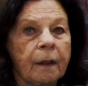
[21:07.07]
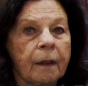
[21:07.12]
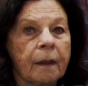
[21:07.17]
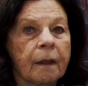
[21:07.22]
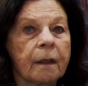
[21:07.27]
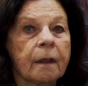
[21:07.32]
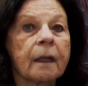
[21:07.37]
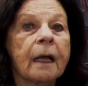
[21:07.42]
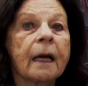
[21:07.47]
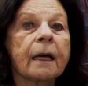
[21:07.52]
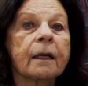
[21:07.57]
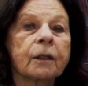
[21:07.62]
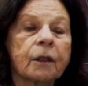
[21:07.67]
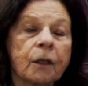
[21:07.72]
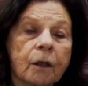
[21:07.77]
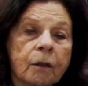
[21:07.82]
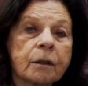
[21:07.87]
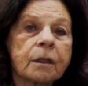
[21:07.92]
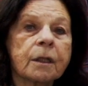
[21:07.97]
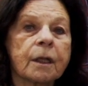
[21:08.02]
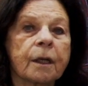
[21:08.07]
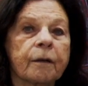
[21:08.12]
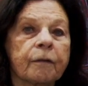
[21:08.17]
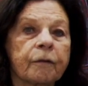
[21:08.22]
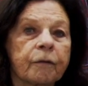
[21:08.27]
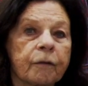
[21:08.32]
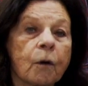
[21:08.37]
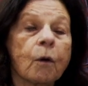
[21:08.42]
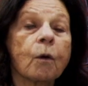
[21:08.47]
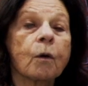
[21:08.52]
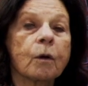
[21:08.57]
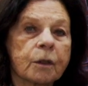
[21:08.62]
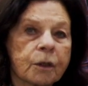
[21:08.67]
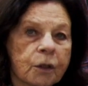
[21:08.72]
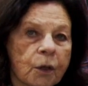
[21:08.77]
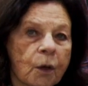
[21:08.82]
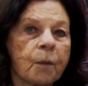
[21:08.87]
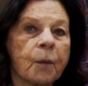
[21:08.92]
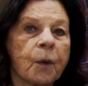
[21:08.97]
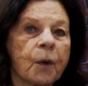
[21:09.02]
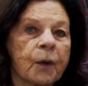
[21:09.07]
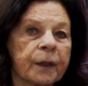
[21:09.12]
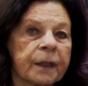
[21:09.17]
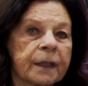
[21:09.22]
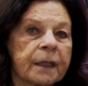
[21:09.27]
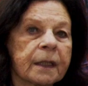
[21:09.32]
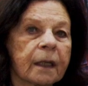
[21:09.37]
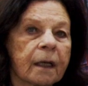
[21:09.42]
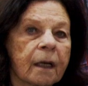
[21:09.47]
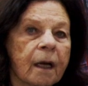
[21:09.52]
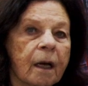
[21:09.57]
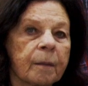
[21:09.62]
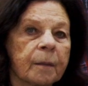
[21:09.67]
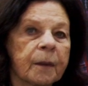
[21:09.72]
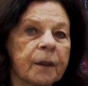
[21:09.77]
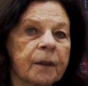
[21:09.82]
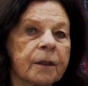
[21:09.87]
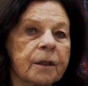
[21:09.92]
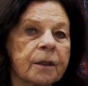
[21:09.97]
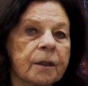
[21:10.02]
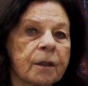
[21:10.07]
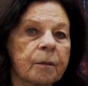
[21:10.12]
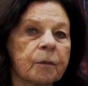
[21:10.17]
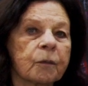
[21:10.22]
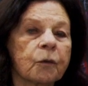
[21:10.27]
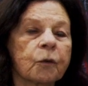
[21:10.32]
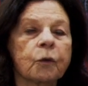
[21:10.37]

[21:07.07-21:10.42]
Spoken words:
that Josef, also born into communism,